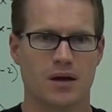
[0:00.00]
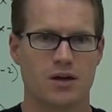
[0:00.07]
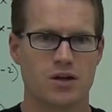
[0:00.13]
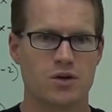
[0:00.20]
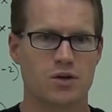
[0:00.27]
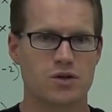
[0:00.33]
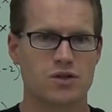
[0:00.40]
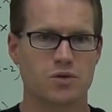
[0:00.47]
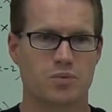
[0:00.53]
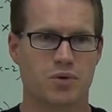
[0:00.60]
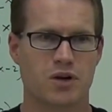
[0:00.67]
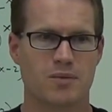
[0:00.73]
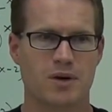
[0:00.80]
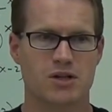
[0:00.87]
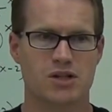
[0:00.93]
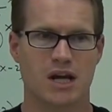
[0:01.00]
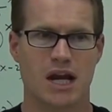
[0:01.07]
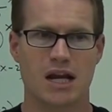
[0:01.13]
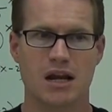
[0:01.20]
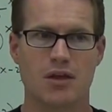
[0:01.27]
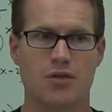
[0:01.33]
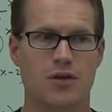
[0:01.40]
You can do pretty much
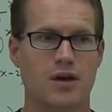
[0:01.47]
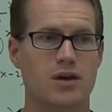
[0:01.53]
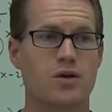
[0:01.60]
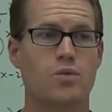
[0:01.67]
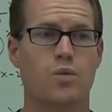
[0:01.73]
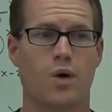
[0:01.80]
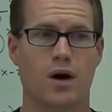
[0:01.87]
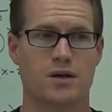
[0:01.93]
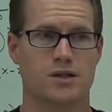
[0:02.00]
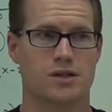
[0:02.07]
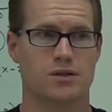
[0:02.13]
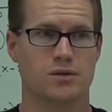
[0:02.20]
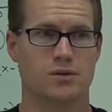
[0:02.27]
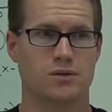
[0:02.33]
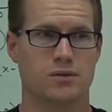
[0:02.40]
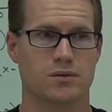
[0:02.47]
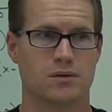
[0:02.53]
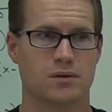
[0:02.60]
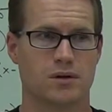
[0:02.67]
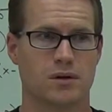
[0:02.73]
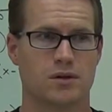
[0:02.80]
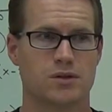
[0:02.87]
anything you want to
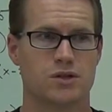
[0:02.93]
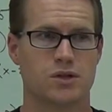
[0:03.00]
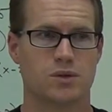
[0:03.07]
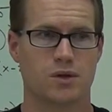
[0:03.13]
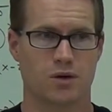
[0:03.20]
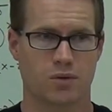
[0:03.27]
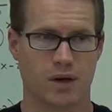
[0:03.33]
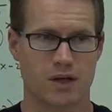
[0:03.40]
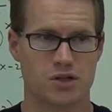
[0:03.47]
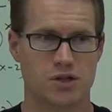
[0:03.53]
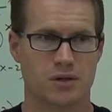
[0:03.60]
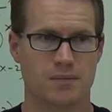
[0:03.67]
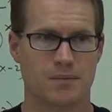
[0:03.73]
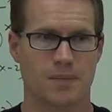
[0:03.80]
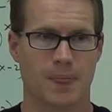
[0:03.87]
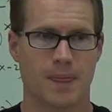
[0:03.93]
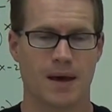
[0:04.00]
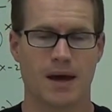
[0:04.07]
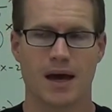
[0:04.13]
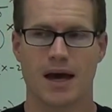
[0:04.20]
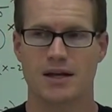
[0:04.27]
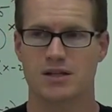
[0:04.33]
to an equation
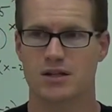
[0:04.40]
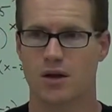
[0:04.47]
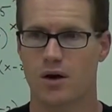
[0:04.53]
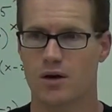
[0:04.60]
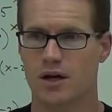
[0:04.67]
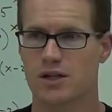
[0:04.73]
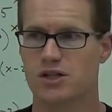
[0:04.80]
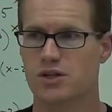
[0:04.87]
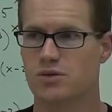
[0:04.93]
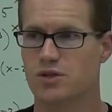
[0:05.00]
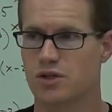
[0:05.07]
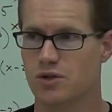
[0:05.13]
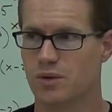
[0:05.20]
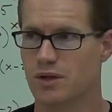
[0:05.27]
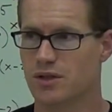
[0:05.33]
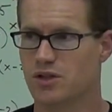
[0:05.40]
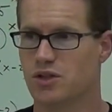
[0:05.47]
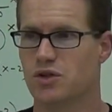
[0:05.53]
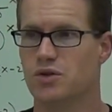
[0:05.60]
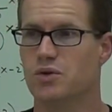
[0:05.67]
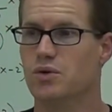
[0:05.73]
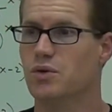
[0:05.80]
as long as you do it
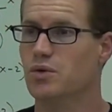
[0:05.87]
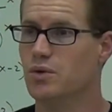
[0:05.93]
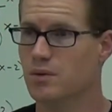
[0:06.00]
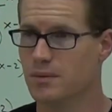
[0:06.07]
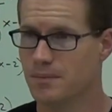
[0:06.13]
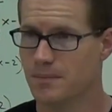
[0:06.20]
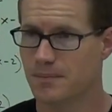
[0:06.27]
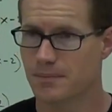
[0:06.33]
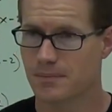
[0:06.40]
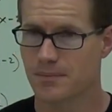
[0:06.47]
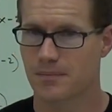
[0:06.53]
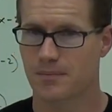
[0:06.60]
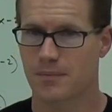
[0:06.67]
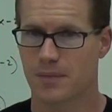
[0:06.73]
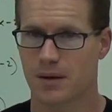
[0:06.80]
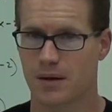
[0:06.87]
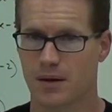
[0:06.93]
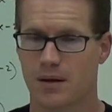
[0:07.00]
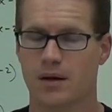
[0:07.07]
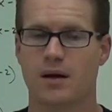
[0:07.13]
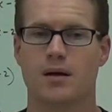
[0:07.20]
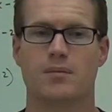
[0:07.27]
to
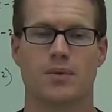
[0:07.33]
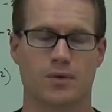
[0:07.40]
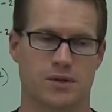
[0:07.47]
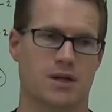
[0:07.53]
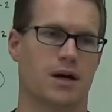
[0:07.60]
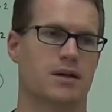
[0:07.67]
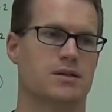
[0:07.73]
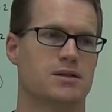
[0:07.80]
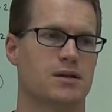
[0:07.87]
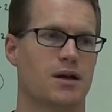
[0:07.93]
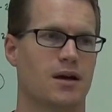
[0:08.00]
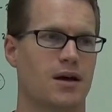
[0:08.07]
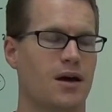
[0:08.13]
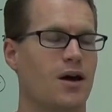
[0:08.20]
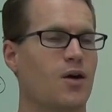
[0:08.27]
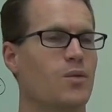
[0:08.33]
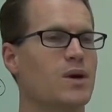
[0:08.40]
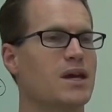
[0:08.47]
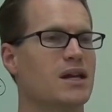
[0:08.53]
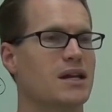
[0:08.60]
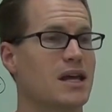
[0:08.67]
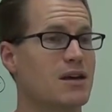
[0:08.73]
both sides. We
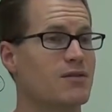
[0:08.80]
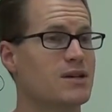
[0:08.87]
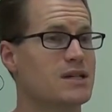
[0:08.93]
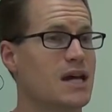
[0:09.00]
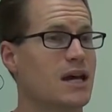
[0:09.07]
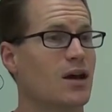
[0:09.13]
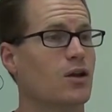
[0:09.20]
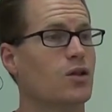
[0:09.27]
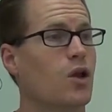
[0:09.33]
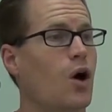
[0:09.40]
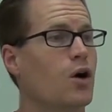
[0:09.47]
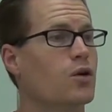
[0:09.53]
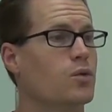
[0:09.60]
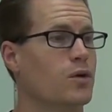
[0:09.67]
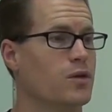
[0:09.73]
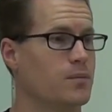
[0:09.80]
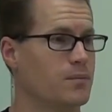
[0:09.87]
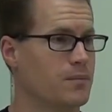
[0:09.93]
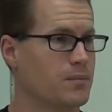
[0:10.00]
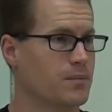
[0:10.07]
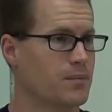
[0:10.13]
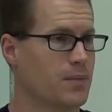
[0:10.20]
can even take a logarithm
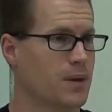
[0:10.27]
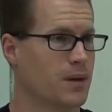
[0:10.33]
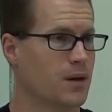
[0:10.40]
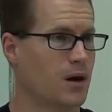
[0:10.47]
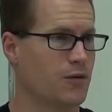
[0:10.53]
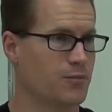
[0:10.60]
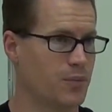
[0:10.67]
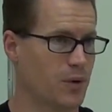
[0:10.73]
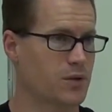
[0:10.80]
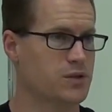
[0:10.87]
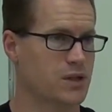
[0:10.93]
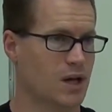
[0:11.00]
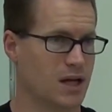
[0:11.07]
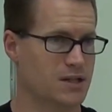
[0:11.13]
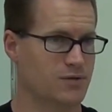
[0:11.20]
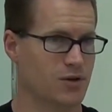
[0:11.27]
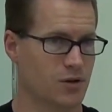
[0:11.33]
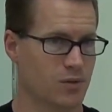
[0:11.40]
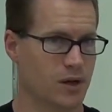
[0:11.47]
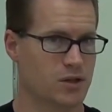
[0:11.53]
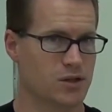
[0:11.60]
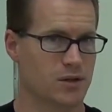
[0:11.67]
of both sides of an
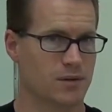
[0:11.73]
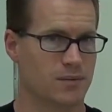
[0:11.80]
equation.